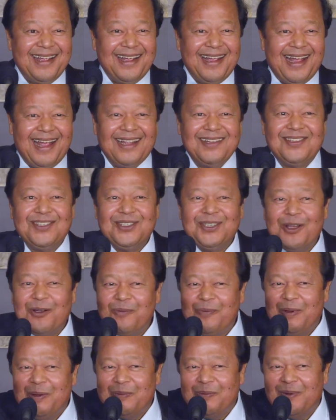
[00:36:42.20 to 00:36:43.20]
And so
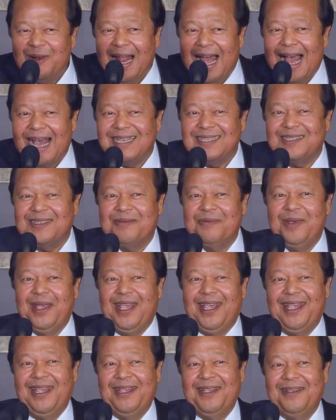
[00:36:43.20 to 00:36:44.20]
people ask
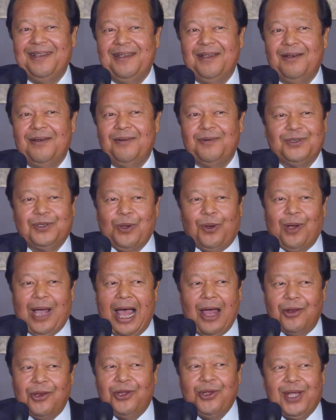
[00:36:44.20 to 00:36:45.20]
me, so
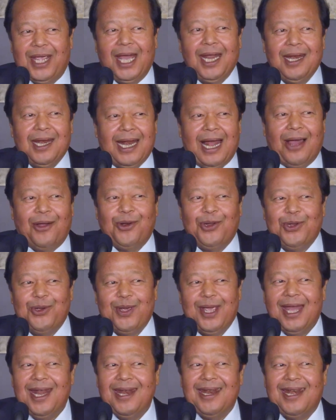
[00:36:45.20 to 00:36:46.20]
how do you get it? How do you
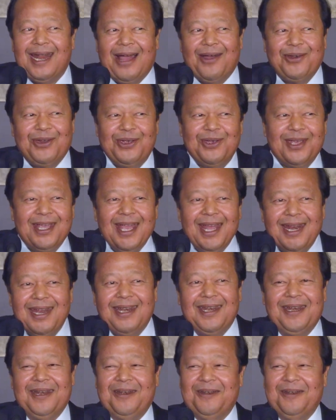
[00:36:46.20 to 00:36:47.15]
get it? How do you get it?